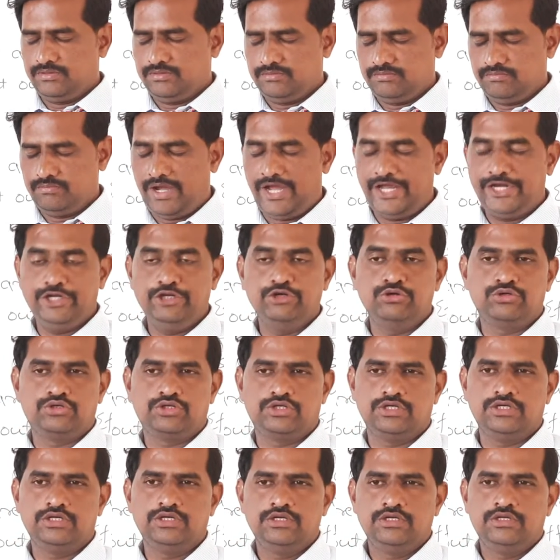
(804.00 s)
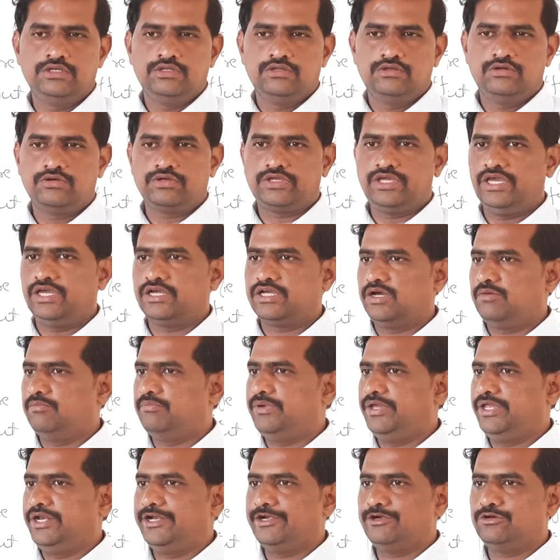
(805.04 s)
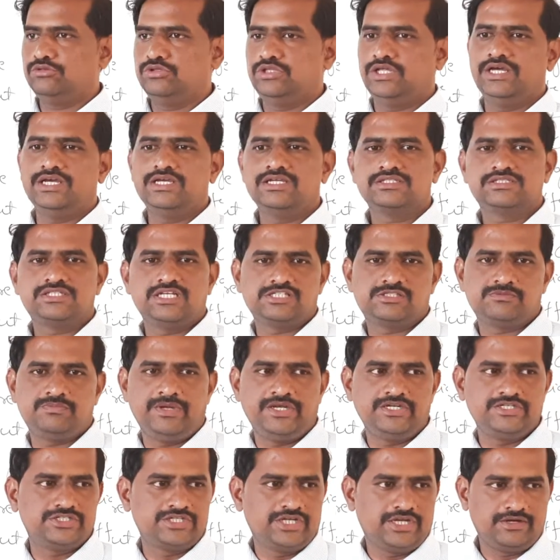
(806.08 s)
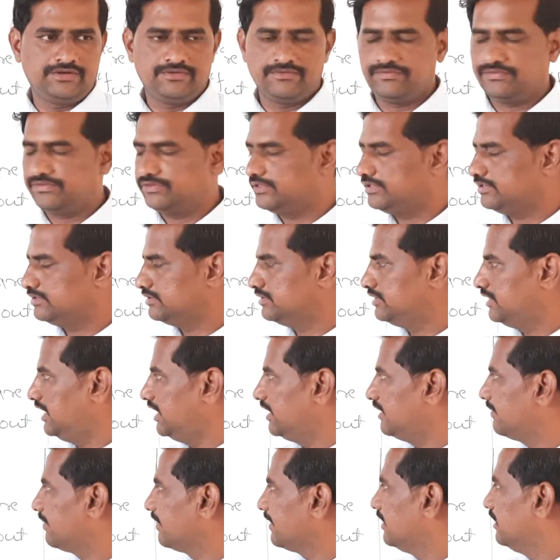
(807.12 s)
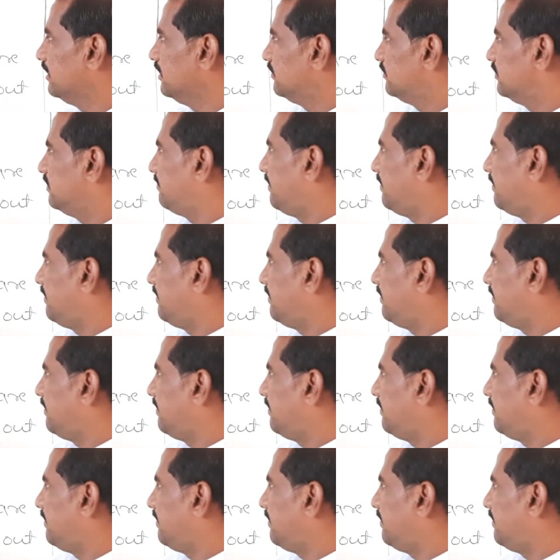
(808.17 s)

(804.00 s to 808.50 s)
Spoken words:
minute. Okay, comparing to the suspension. Here the